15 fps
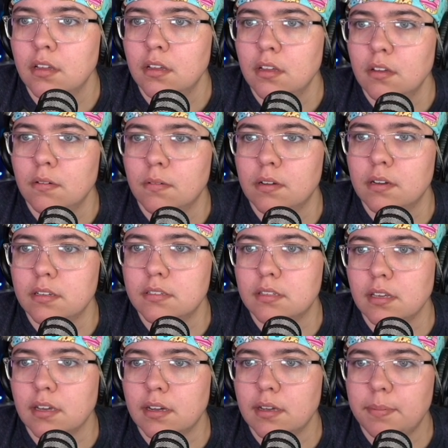what is
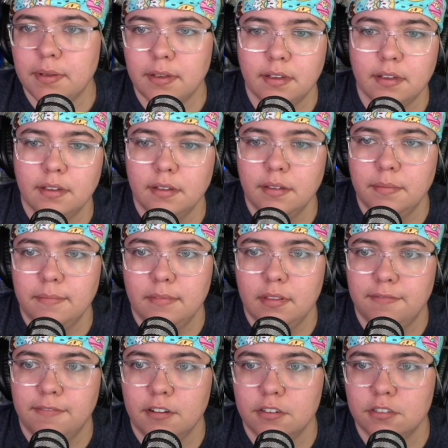the iPad? The
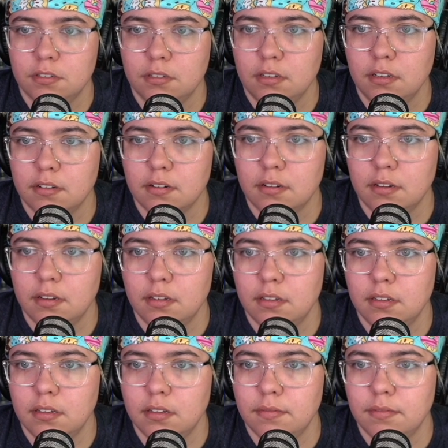version here
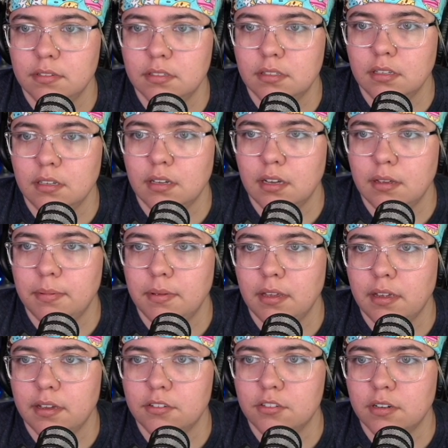is, what's the IP
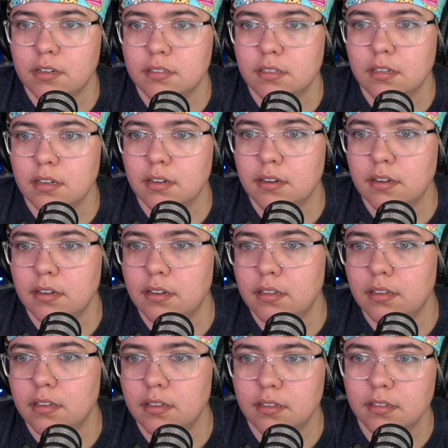address here? It
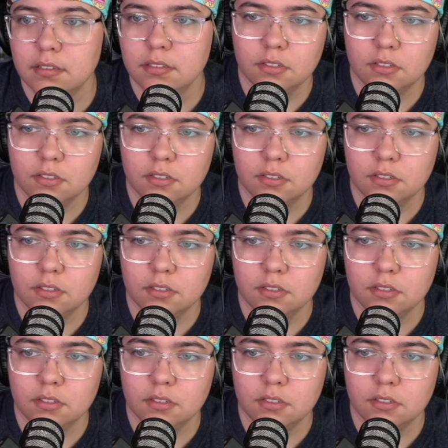is